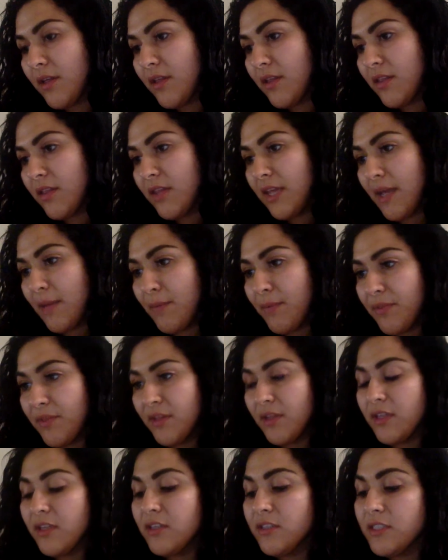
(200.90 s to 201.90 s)
the
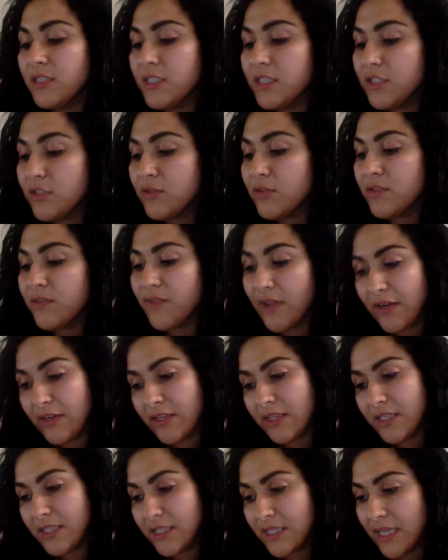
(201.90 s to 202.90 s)
epithelial tissue is
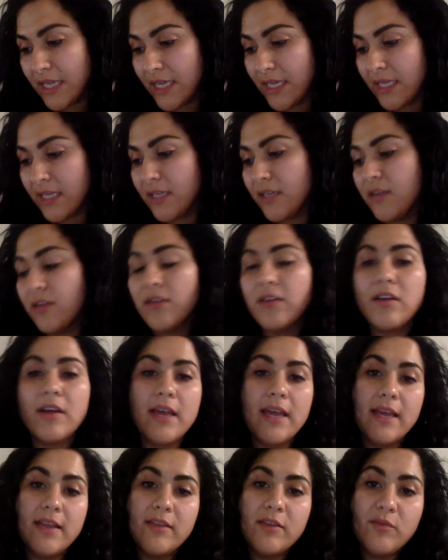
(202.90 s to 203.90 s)
found in the skin
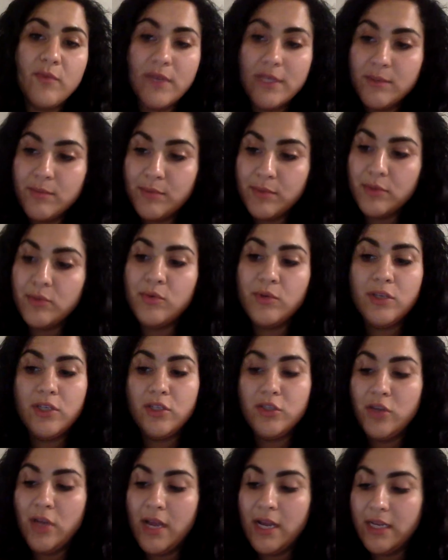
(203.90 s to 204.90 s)
and the respiratory
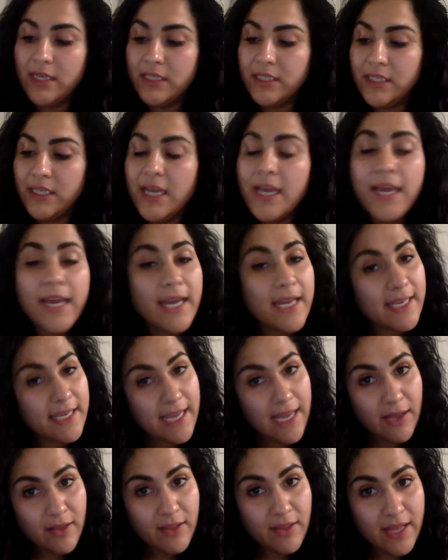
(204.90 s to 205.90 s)
tract. And
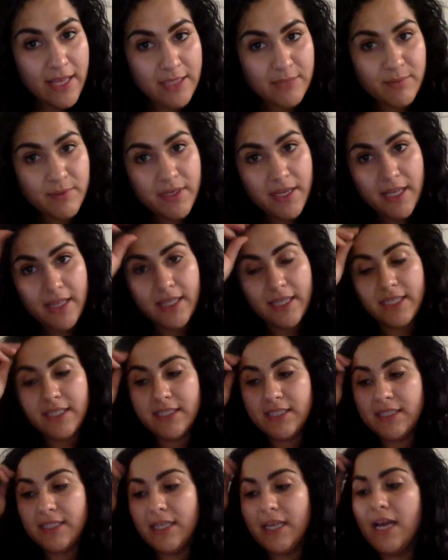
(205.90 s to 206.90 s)
now, last but not
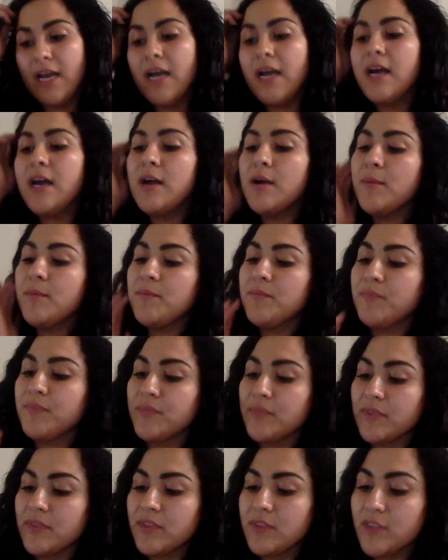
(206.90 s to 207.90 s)
least, the
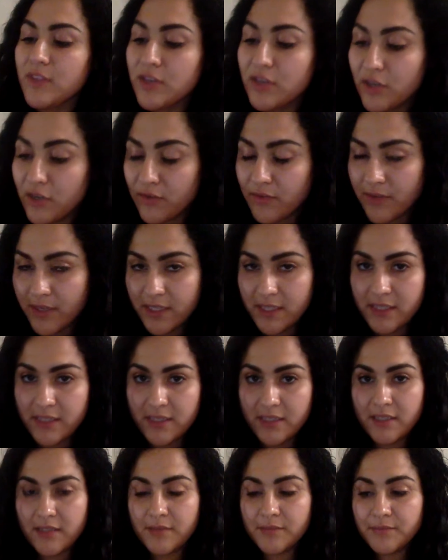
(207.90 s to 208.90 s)

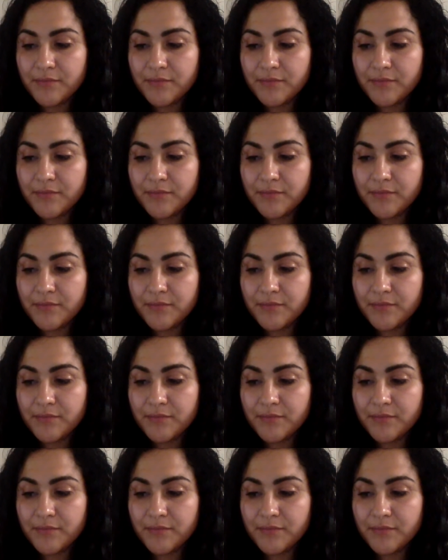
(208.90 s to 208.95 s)
nervous